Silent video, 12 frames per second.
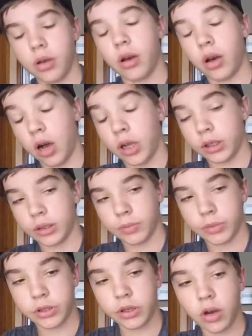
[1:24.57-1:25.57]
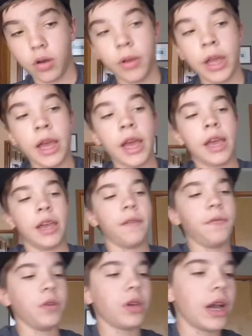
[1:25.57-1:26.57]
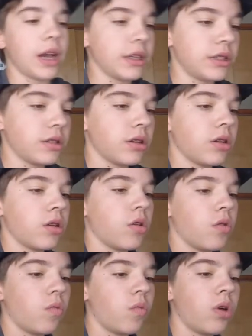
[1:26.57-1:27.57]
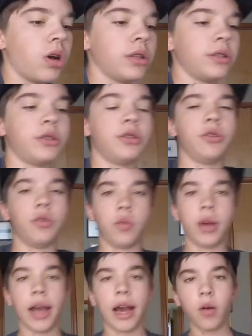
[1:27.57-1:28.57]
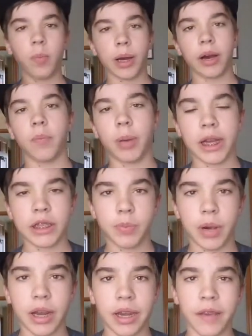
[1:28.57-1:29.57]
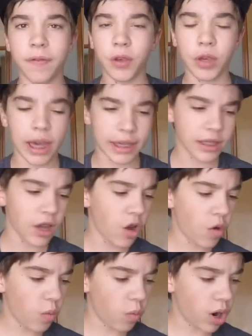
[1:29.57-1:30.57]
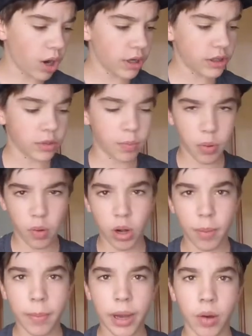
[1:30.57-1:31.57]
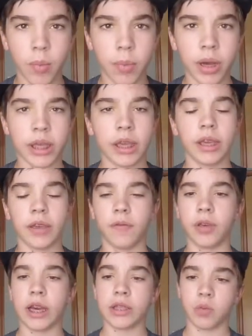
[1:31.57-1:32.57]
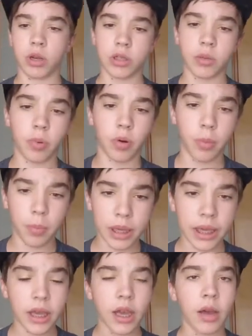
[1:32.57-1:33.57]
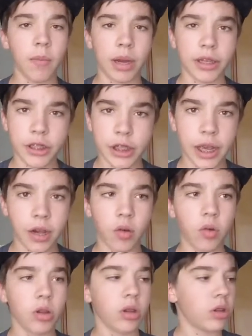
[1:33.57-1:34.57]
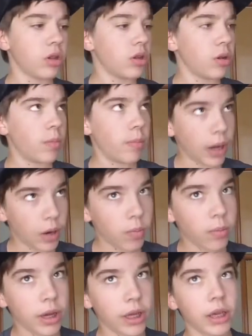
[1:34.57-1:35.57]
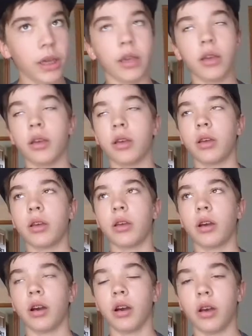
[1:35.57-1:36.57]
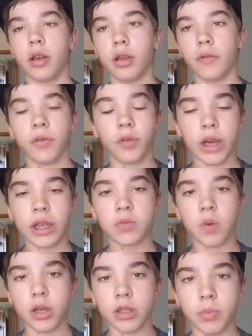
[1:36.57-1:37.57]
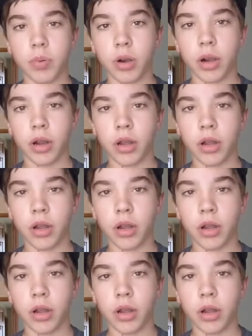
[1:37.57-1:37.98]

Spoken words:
awesome. So if you guys want to help out Apache Pine, if you guys want to support mountain biking, if you guys want to support me, my channel, mountain biking, if you guys want to support